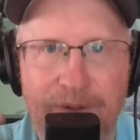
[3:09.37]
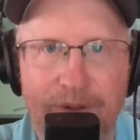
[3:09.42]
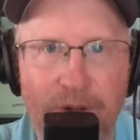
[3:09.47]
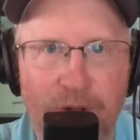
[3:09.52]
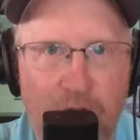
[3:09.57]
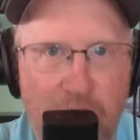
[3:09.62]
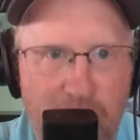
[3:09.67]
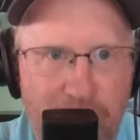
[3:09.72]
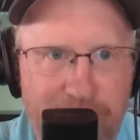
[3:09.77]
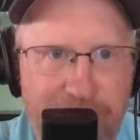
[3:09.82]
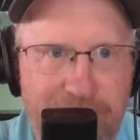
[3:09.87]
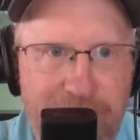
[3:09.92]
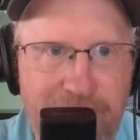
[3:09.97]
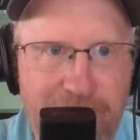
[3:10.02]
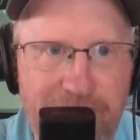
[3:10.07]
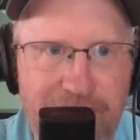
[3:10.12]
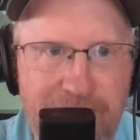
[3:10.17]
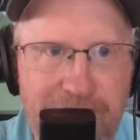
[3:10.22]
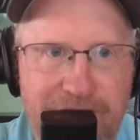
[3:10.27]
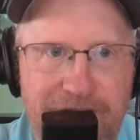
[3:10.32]

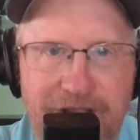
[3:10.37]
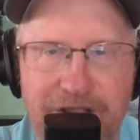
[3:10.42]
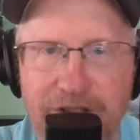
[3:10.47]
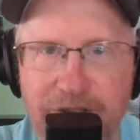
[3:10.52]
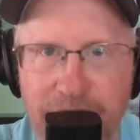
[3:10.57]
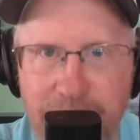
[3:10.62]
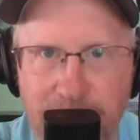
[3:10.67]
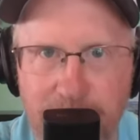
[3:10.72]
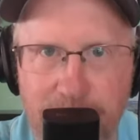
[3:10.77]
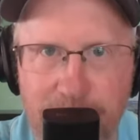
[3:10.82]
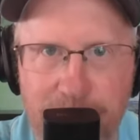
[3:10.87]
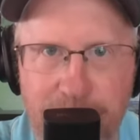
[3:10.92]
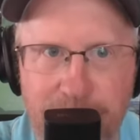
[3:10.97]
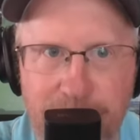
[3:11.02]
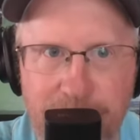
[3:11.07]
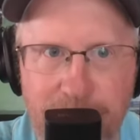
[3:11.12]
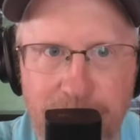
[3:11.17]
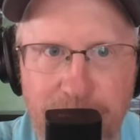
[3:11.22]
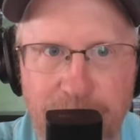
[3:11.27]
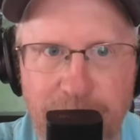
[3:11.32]
Launching Kill You With
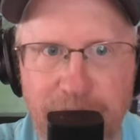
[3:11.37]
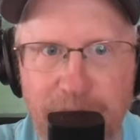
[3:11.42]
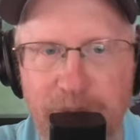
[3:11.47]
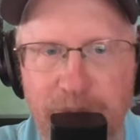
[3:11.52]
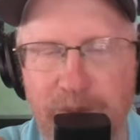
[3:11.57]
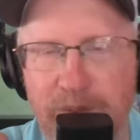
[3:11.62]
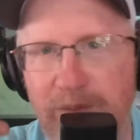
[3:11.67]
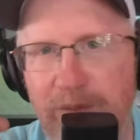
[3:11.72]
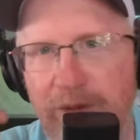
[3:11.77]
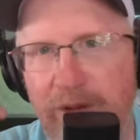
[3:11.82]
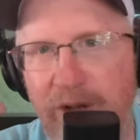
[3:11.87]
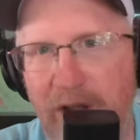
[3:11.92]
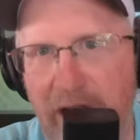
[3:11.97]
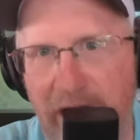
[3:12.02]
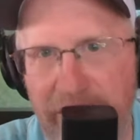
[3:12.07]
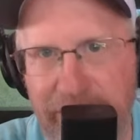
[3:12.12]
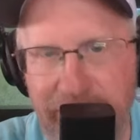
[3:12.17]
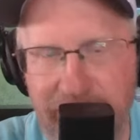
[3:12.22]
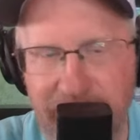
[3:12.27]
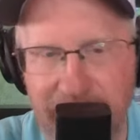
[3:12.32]
Truth and
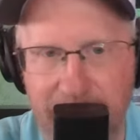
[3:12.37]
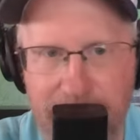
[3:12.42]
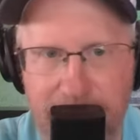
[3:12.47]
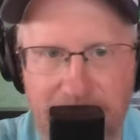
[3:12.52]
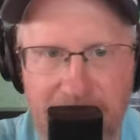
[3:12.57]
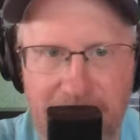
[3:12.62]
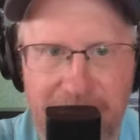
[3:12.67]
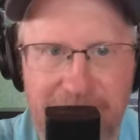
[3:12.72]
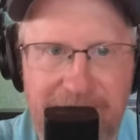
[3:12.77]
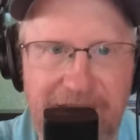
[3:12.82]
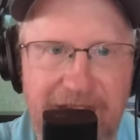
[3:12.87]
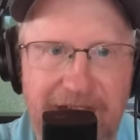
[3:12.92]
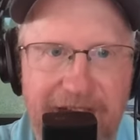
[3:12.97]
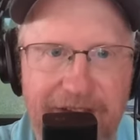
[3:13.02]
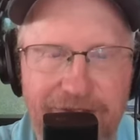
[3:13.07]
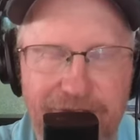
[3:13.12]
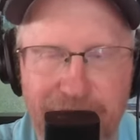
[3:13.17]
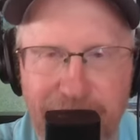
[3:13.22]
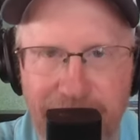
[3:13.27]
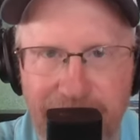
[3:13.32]
launching a
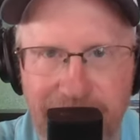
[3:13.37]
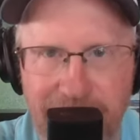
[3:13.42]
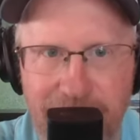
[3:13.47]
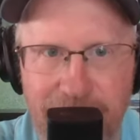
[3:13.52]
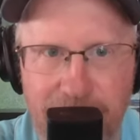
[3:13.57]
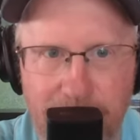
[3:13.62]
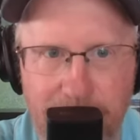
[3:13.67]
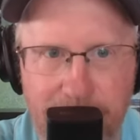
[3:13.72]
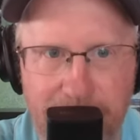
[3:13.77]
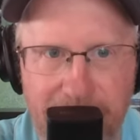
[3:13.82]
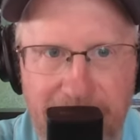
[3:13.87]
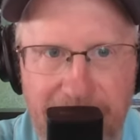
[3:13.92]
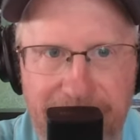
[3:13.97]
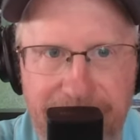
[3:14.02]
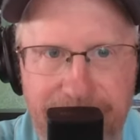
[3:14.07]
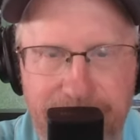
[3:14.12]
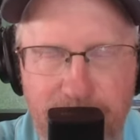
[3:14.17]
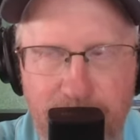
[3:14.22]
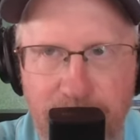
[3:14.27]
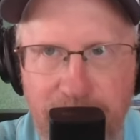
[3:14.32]
podcast and a digital
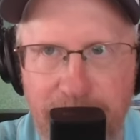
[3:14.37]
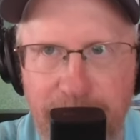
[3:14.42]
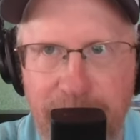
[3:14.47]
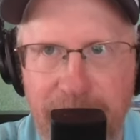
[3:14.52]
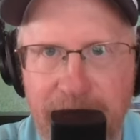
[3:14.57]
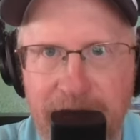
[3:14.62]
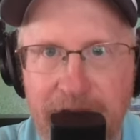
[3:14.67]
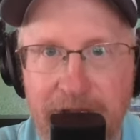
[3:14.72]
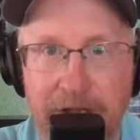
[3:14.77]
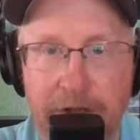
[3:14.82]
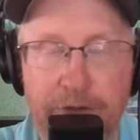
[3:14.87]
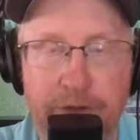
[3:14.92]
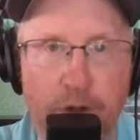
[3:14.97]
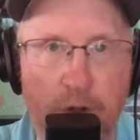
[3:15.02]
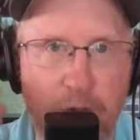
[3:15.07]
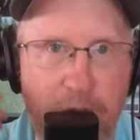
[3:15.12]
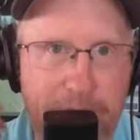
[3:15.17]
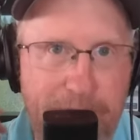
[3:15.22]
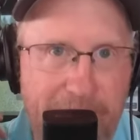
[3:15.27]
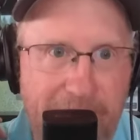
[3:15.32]
platform is
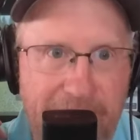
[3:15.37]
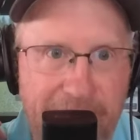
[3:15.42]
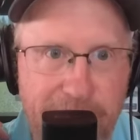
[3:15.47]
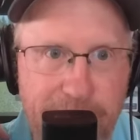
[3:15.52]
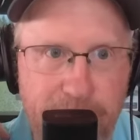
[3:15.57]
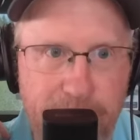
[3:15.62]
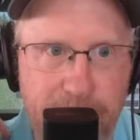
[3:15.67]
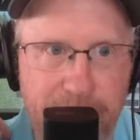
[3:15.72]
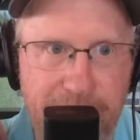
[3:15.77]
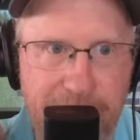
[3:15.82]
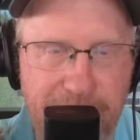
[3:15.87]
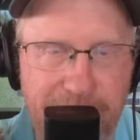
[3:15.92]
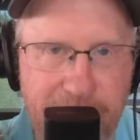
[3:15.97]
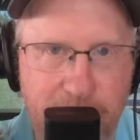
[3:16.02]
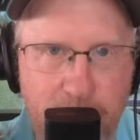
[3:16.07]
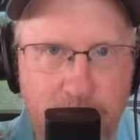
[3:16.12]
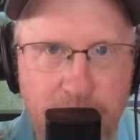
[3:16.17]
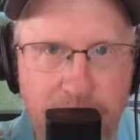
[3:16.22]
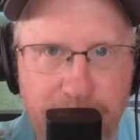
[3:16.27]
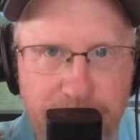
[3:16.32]
only possible because
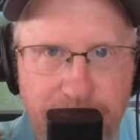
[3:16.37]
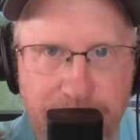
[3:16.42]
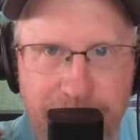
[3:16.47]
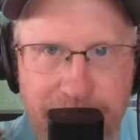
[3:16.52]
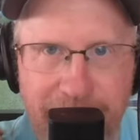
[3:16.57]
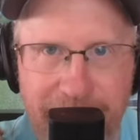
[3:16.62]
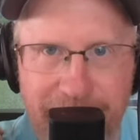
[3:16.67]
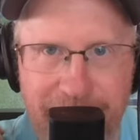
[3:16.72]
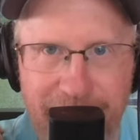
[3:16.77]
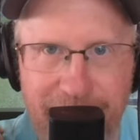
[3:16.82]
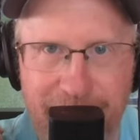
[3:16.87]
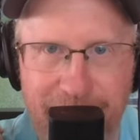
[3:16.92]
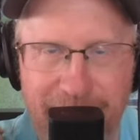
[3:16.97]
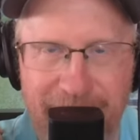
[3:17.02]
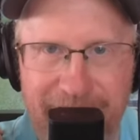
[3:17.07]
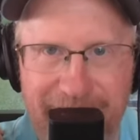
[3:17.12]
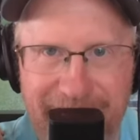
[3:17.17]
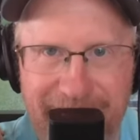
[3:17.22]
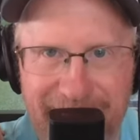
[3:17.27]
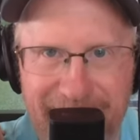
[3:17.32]
I work for such a
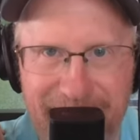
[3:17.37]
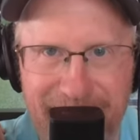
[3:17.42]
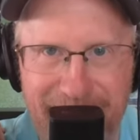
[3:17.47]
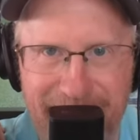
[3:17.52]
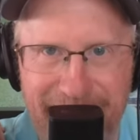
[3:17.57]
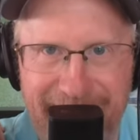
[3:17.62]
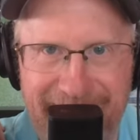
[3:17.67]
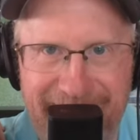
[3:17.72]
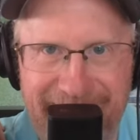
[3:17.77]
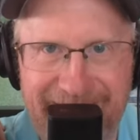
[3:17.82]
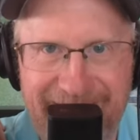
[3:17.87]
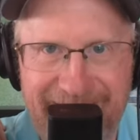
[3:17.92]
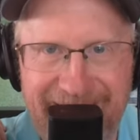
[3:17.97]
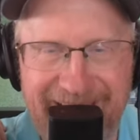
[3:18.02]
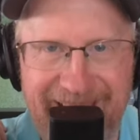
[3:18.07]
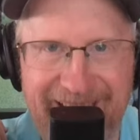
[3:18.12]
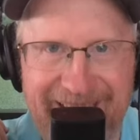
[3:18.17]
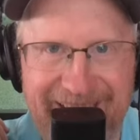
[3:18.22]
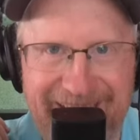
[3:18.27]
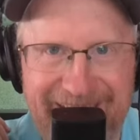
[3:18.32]
great company
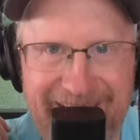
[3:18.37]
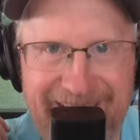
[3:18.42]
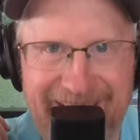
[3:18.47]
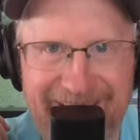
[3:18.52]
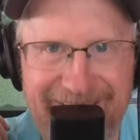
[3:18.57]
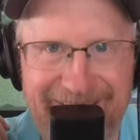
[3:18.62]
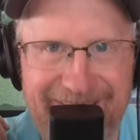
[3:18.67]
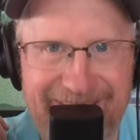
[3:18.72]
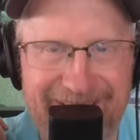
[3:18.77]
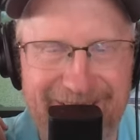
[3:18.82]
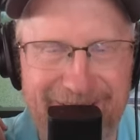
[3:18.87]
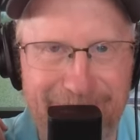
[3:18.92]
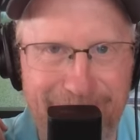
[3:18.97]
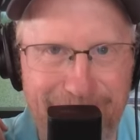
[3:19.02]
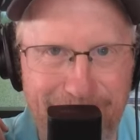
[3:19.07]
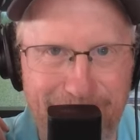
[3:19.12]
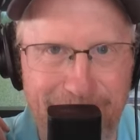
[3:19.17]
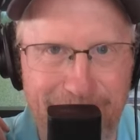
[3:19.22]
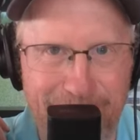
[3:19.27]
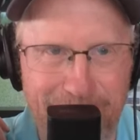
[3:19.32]
like KSC in the
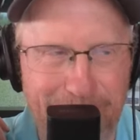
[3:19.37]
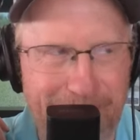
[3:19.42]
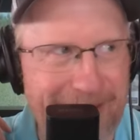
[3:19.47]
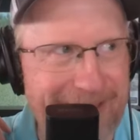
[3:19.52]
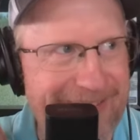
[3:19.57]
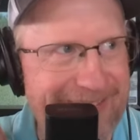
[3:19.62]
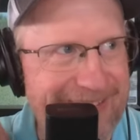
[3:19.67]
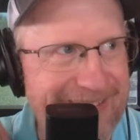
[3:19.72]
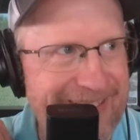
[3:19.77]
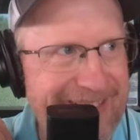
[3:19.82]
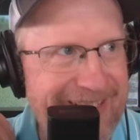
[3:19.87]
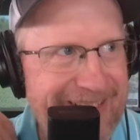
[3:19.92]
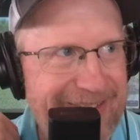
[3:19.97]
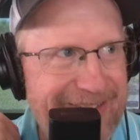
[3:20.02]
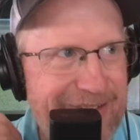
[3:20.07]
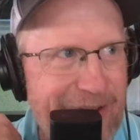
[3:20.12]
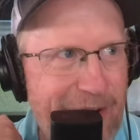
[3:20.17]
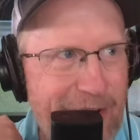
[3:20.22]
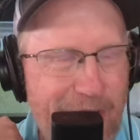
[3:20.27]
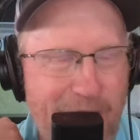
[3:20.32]
first place.
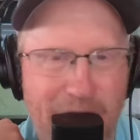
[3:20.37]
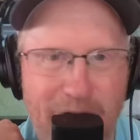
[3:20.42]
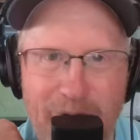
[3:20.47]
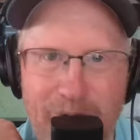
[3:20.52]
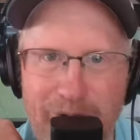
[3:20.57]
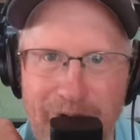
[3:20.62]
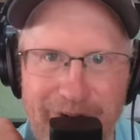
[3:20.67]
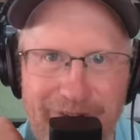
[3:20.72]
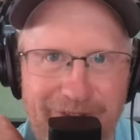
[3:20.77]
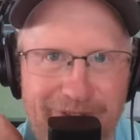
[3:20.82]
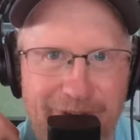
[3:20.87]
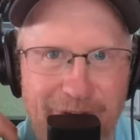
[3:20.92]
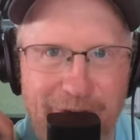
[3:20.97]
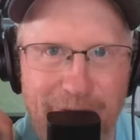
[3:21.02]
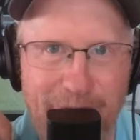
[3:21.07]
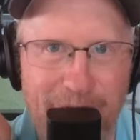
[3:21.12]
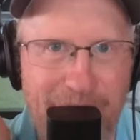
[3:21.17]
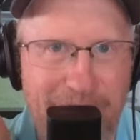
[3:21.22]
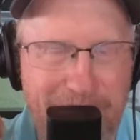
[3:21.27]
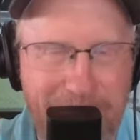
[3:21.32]
So it all works
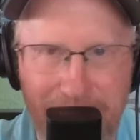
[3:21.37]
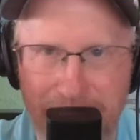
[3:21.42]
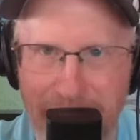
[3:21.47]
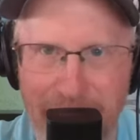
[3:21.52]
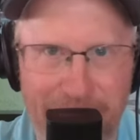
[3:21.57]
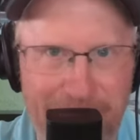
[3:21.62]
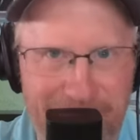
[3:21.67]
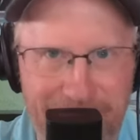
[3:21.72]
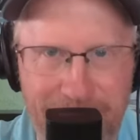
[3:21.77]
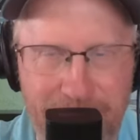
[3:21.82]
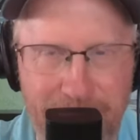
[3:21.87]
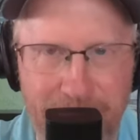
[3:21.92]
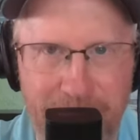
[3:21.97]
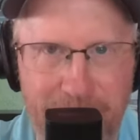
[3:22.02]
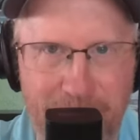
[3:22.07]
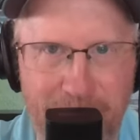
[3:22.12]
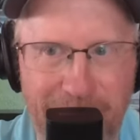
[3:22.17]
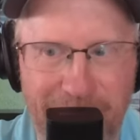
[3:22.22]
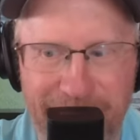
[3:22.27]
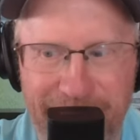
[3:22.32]
so
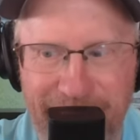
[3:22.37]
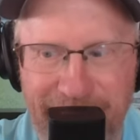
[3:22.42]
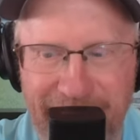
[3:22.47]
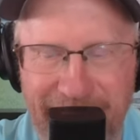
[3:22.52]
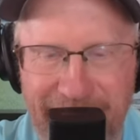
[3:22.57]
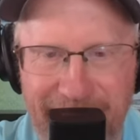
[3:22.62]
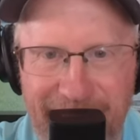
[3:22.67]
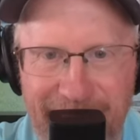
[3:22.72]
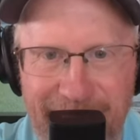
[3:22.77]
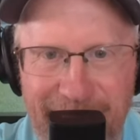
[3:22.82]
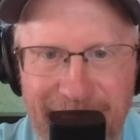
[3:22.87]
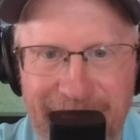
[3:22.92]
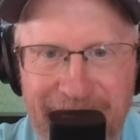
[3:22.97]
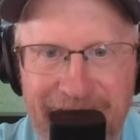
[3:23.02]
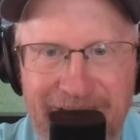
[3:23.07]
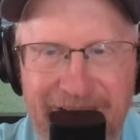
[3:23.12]
unbelievably well together.